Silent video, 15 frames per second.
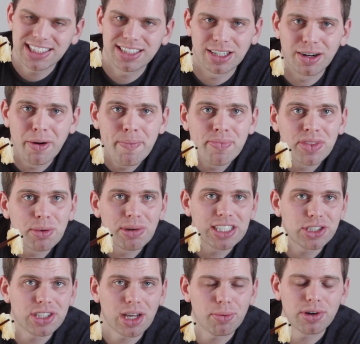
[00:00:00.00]
so make
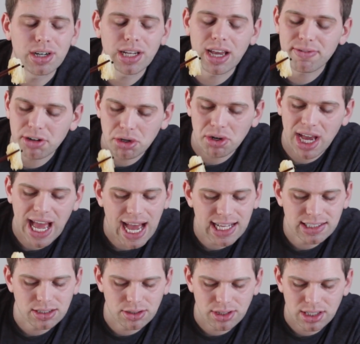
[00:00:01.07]
sure that whatever you
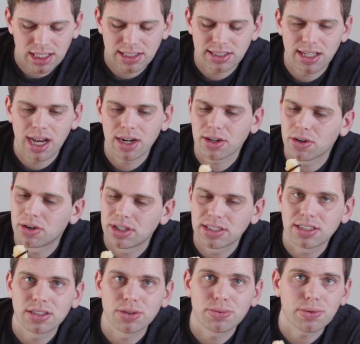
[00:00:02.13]
add to it is not going
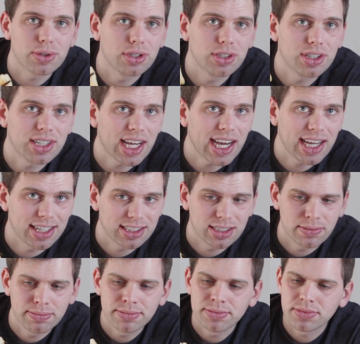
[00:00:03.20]
to ruin your diet.